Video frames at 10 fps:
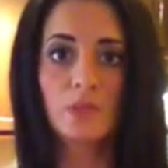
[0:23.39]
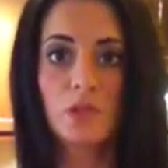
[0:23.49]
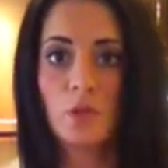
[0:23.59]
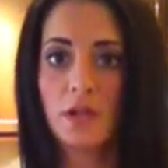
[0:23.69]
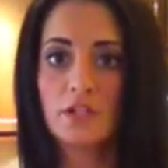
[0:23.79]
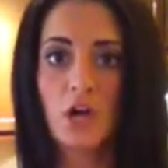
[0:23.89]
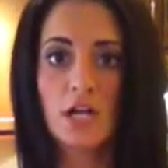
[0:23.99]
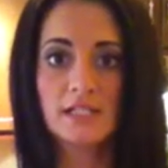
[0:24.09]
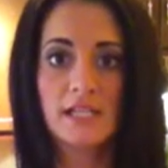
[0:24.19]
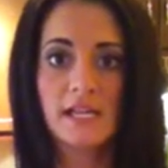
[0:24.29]
You want to
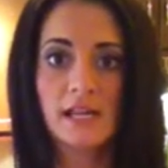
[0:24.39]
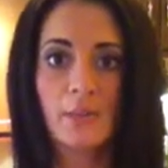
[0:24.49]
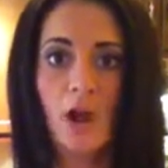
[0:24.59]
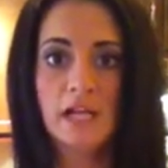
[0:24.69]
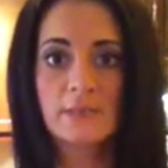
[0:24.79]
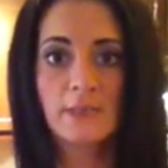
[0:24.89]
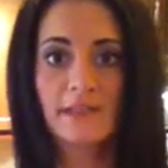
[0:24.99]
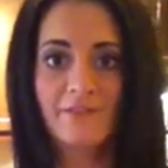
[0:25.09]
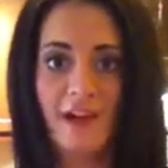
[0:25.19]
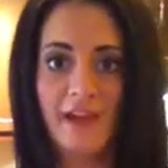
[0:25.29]
toss in
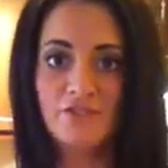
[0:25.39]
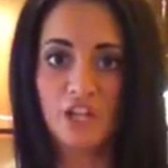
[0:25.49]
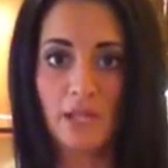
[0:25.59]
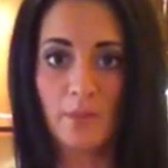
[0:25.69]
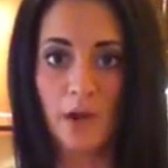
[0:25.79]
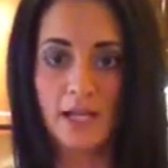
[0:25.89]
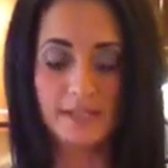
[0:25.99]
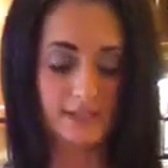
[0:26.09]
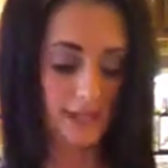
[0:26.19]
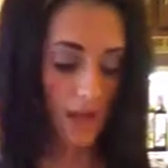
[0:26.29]
approximately 5 chicken
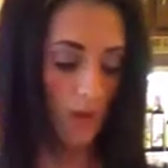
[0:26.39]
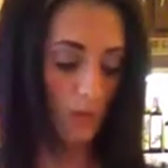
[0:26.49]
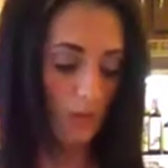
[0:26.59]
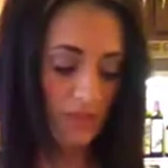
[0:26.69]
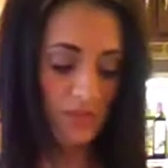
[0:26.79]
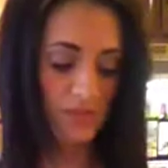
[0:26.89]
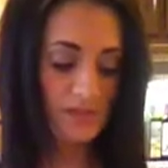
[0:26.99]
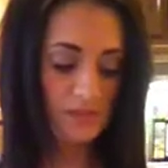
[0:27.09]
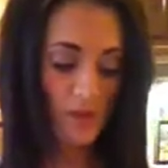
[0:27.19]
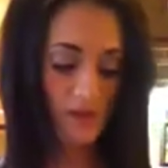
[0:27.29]
breasts. With
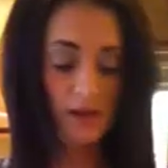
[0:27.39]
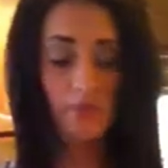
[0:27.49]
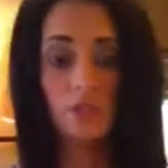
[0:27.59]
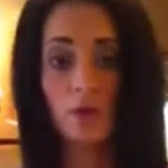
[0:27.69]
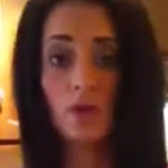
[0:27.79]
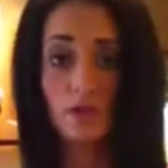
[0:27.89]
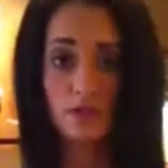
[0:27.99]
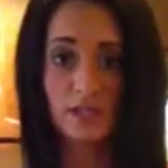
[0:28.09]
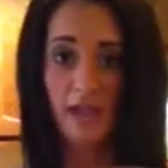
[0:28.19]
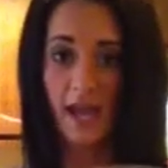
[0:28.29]
this one that I'm showing you
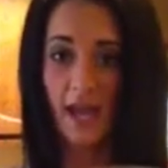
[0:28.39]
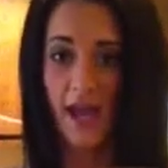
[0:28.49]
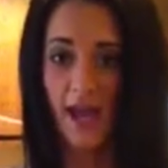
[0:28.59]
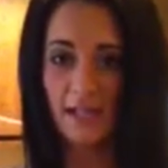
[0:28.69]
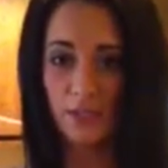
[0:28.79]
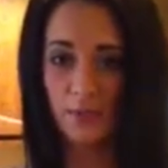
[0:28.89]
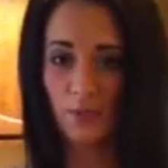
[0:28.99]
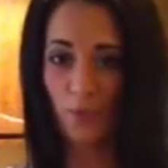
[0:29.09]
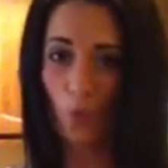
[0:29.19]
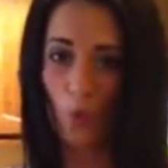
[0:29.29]
today, I use
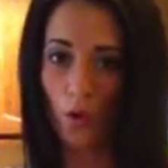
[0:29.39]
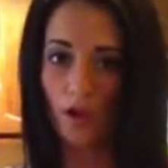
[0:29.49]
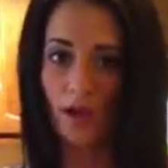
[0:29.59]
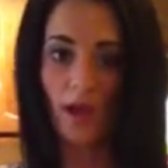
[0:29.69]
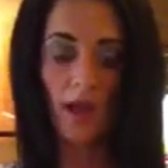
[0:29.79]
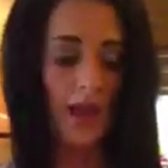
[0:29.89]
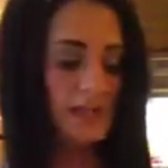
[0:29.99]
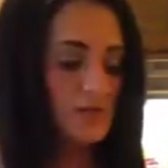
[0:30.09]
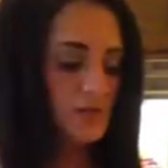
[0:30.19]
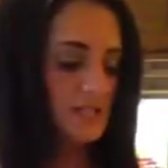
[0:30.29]
4.
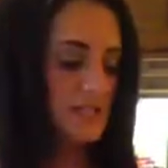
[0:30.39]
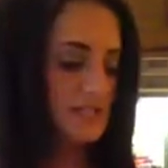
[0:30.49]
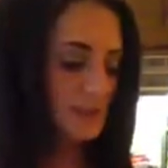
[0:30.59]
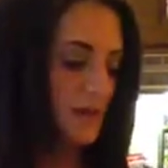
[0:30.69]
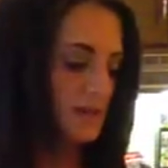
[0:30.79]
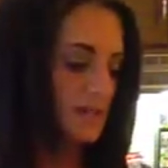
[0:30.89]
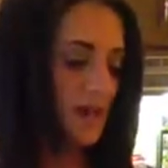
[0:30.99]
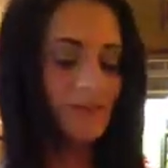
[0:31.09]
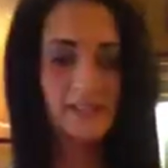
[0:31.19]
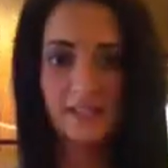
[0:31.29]
I don't need as much.
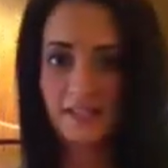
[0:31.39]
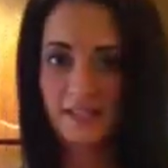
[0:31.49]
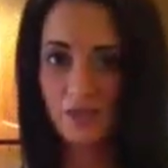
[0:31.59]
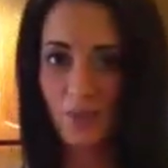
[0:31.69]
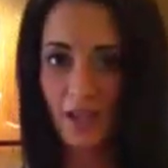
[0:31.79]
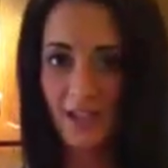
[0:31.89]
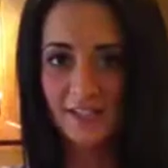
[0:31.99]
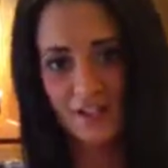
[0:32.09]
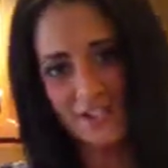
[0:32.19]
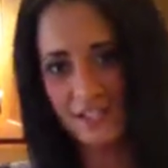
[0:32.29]
Obviously, this week
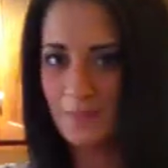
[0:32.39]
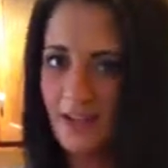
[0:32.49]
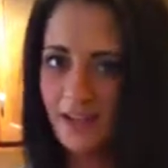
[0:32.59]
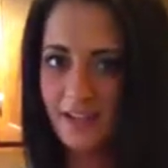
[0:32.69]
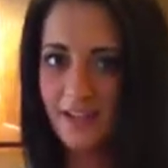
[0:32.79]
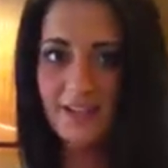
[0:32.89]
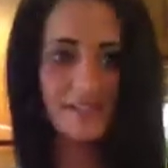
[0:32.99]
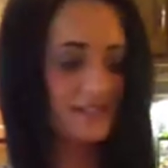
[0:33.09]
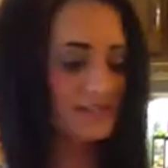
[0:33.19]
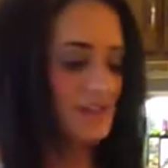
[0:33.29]
it's
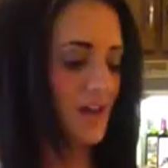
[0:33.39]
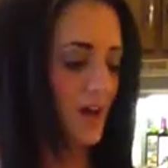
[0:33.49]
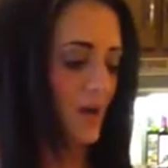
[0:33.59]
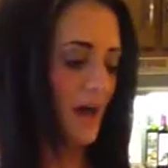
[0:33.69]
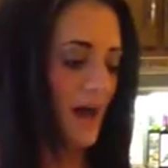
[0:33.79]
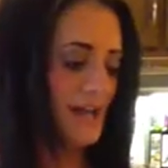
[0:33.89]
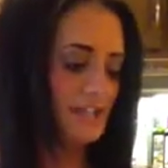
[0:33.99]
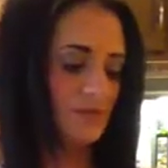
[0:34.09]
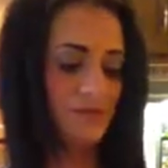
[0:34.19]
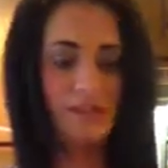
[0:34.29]
Christmas, so I
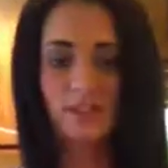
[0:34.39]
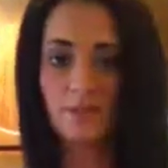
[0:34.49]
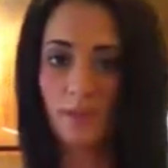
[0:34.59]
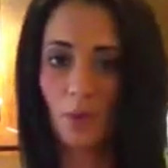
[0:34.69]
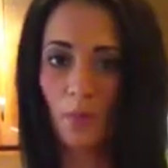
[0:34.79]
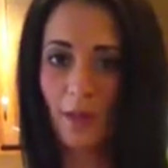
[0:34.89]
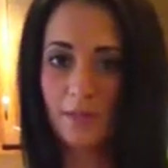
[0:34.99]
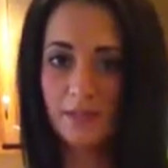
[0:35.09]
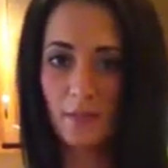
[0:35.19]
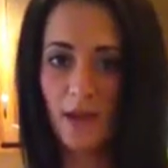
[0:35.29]
don't need to meal prep
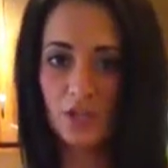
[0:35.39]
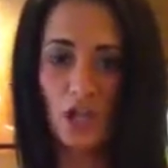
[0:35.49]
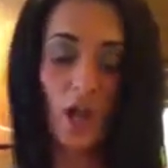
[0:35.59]
as much.